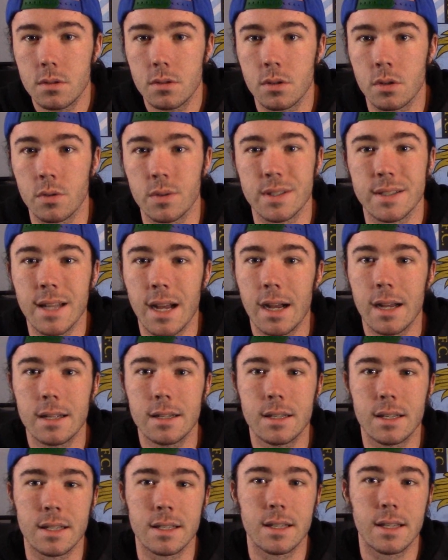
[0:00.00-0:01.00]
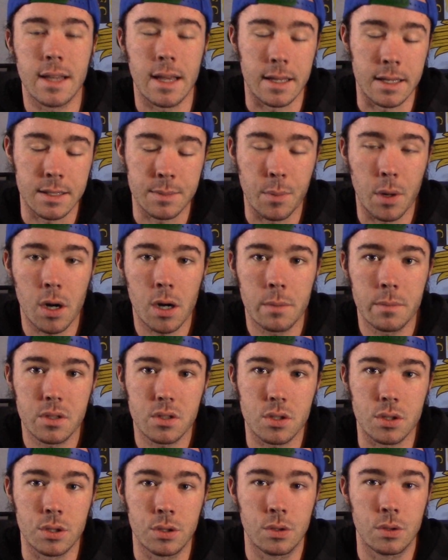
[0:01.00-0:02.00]
who is not his mom,
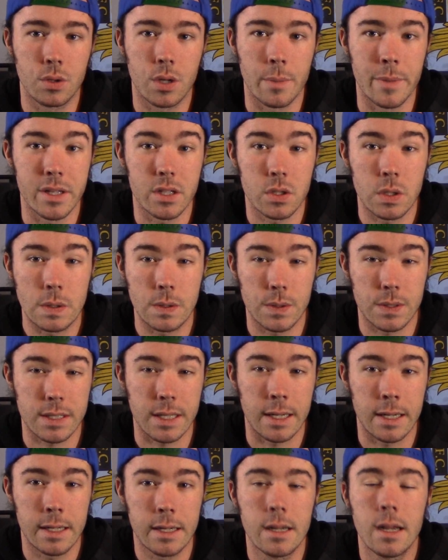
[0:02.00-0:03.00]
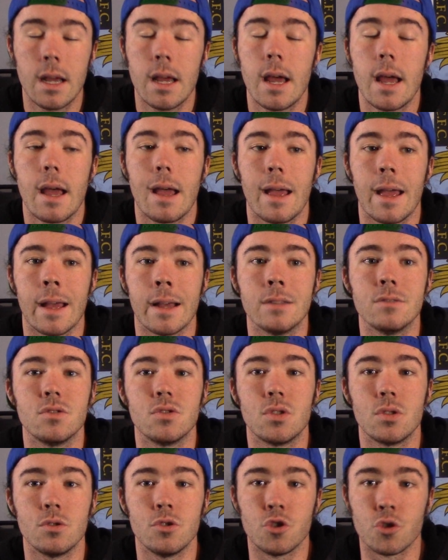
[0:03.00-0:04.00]
to commit suicide and
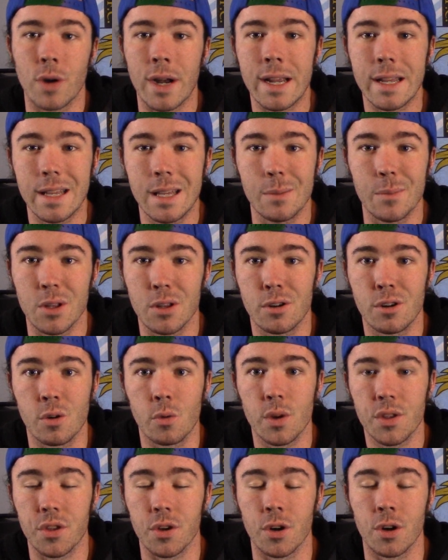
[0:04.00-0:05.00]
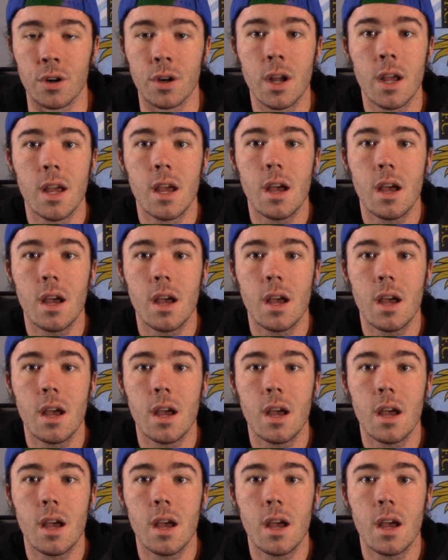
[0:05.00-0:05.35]
to drag him along with her.